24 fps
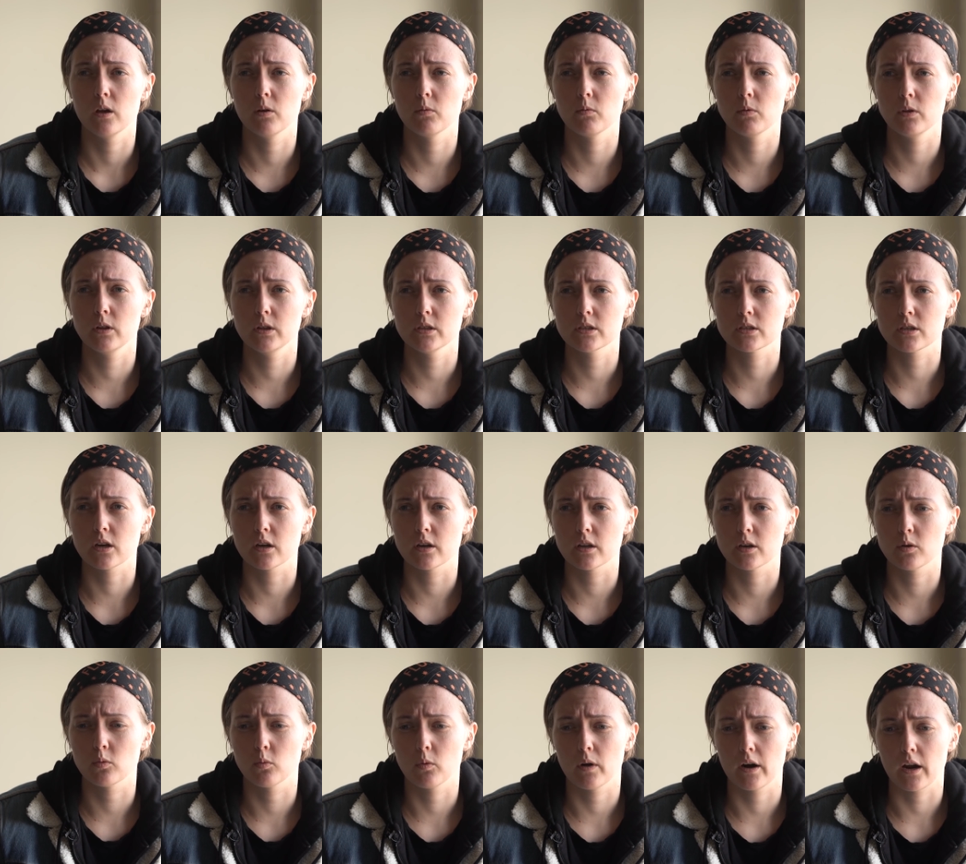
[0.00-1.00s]
It really
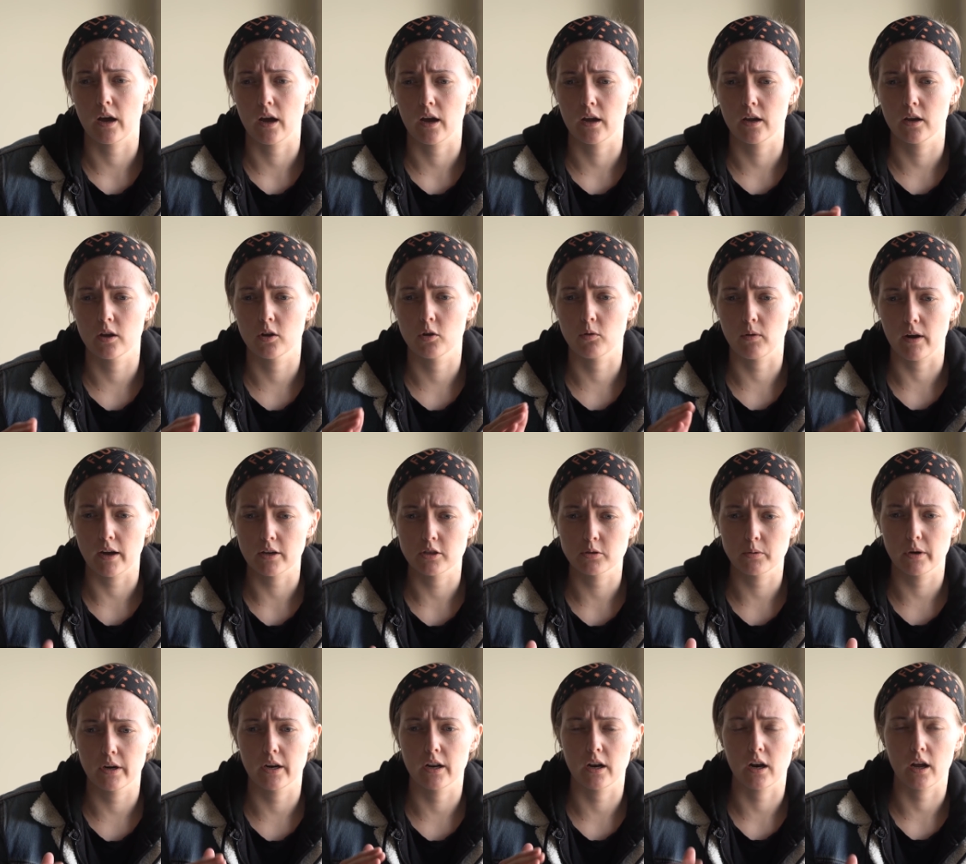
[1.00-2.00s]
started when I
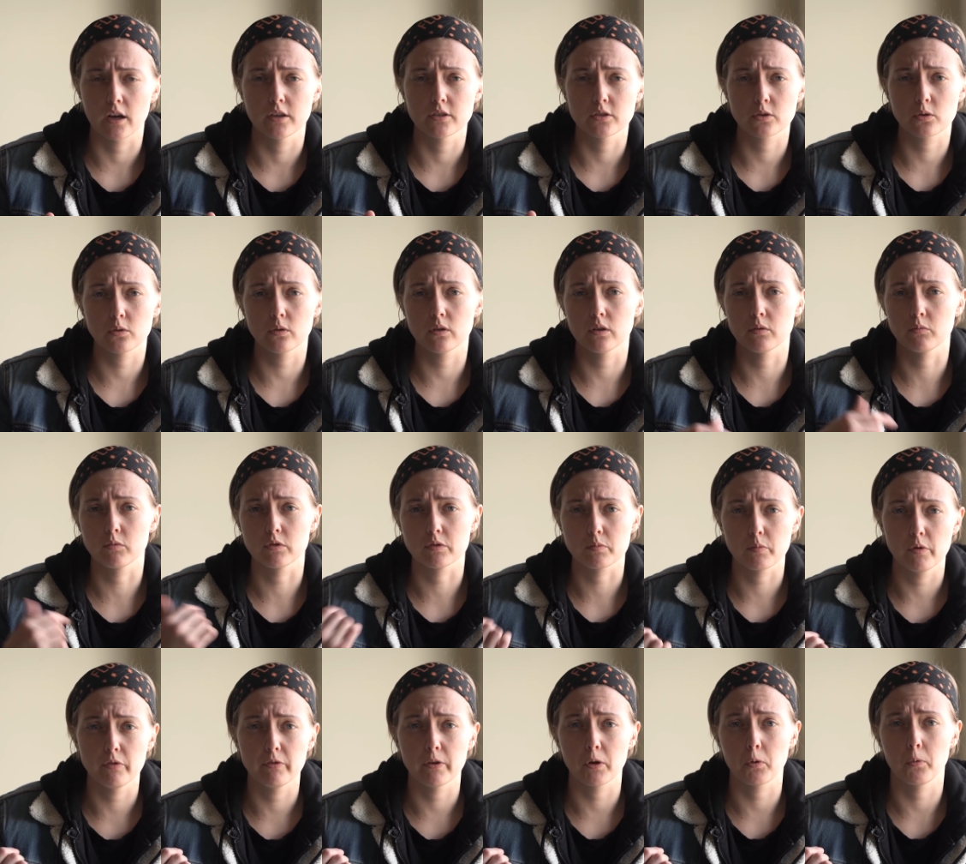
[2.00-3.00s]
graduated high school and was
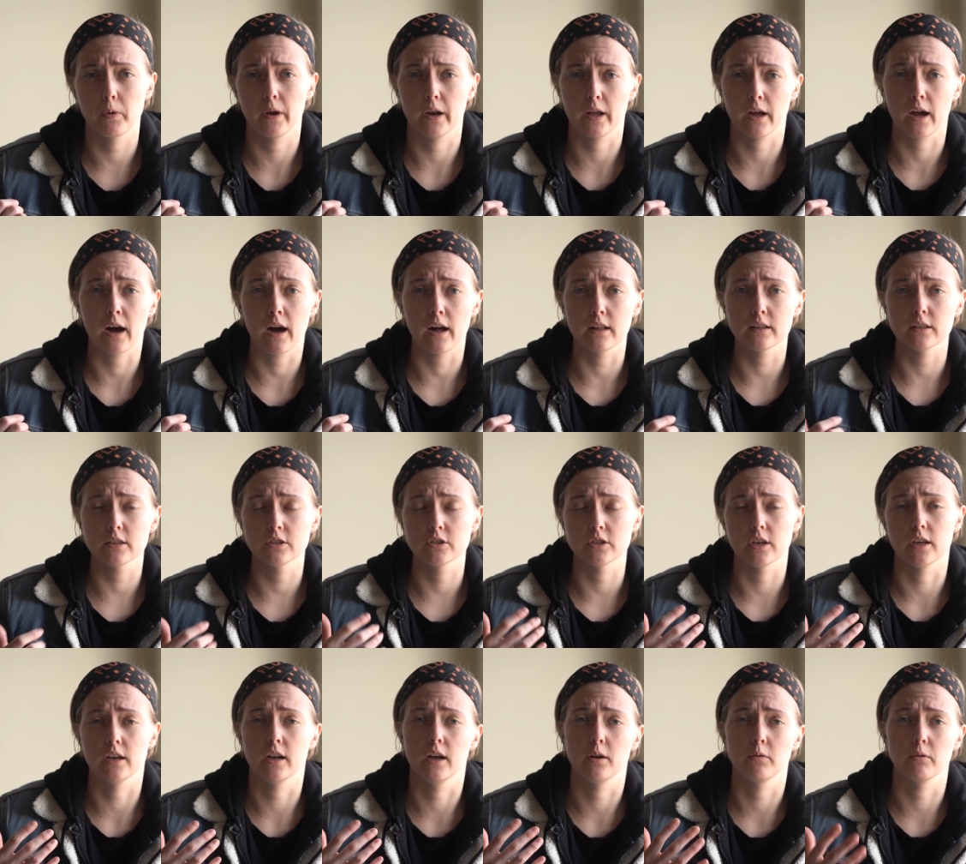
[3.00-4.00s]
moving away to college
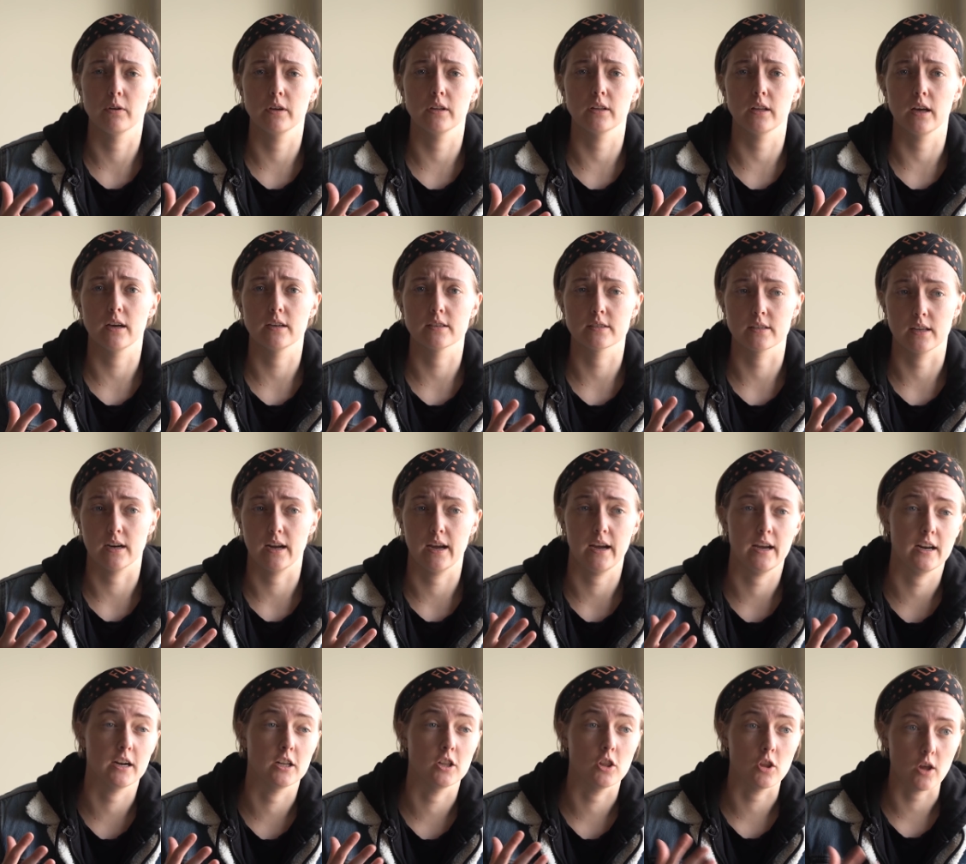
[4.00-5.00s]
and I realized that I
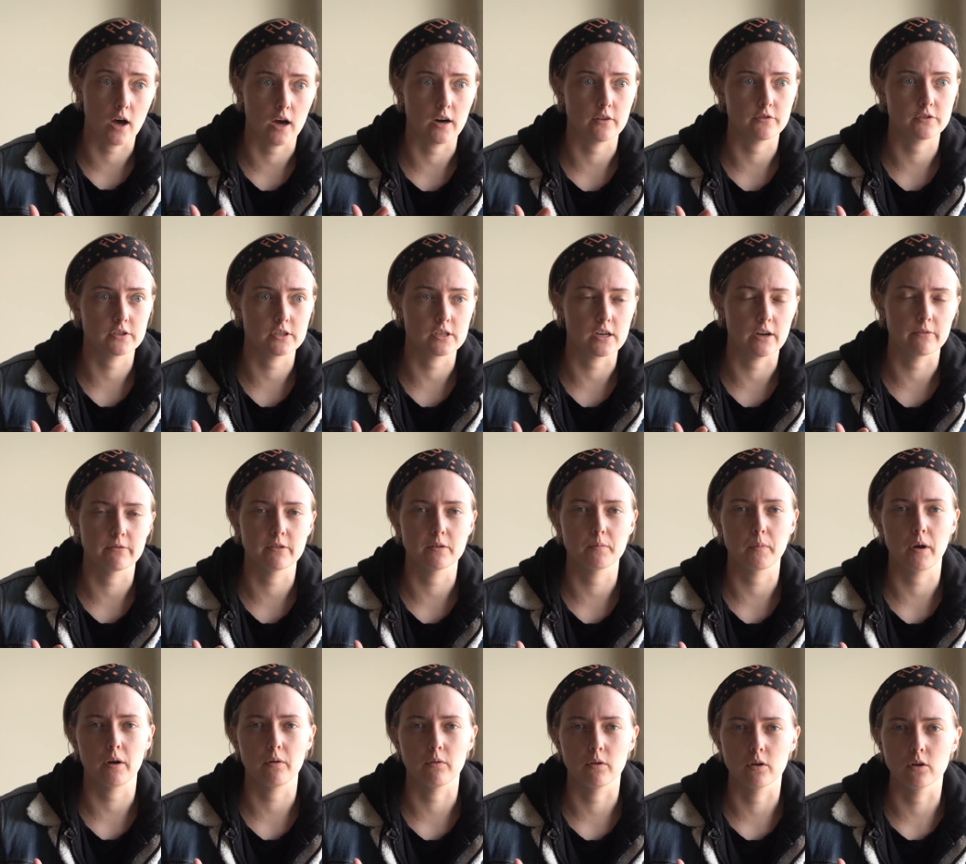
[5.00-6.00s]
had a lot of stuff in
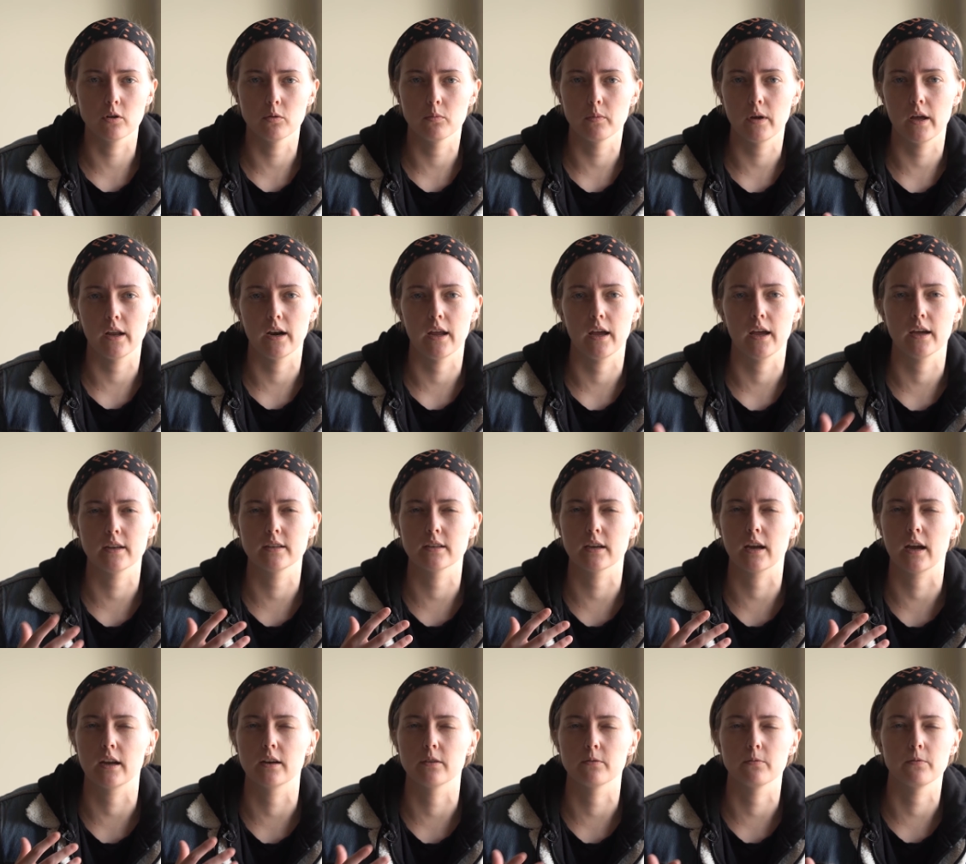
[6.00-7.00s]
my room and I had to
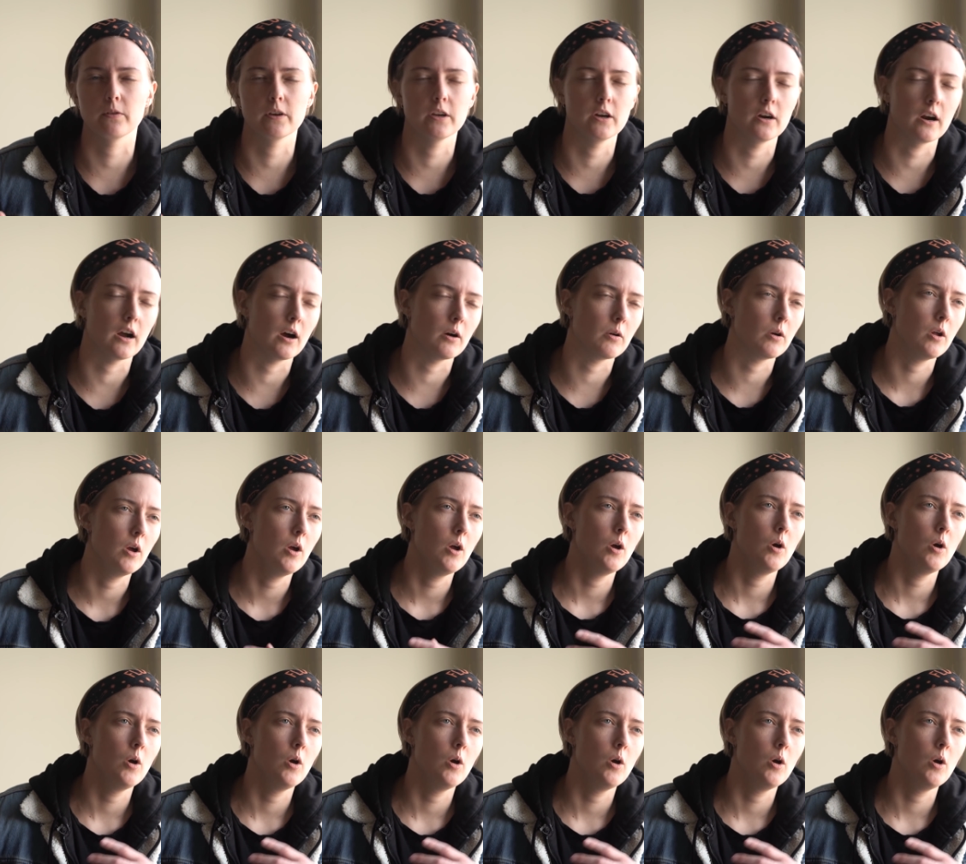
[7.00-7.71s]
kind of figure out